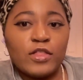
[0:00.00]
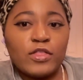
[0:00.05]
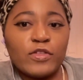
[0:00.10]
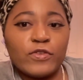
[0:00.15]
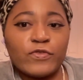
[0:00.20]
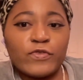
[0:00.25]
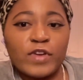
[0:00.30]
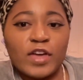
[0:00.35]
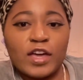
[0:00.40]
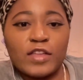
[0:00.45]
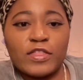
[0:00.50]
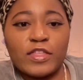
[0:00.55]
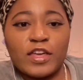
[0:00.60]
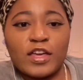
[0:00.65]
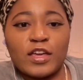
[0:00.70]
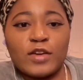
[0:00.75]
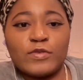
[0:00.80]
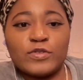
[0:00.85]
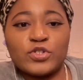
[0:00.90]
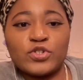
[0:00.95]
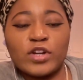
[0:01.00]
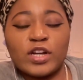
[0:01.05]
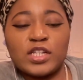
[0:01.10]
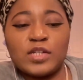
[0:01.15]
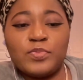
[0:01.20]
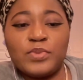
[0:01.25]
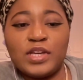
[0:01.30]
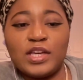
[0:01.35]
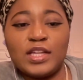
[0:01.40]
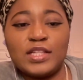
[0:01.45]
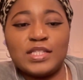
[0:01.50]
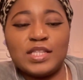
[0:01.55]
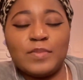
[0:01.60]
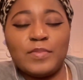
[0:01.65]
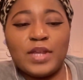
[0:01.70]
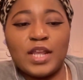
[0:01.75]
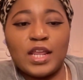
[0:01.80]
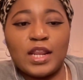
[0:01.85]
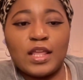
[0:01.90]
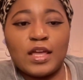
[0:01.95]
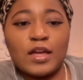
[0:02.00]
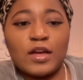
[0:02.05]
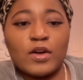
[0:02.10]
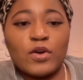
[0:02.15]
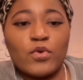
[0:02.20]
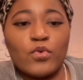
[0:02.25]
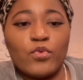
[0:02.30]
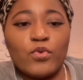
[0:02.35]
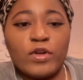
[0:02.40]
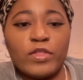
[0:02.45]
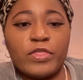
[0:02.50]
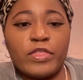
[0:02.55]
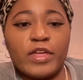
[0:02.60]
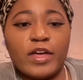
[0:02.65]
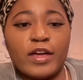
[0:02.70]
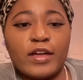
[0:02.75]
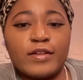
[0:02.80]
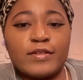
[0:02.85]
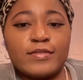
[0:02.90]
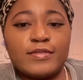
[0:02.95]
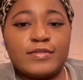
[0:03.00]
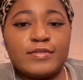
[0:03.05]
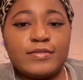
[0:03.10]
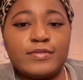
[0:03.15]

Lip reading: The fact that he was trying to be intimidating with a